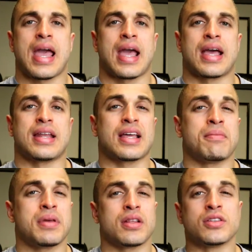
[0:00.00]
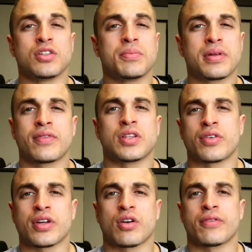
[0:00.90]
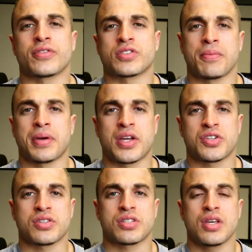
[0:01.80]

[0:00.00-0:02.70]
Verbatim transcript: and it can be a little bit of a learning curve for some patients.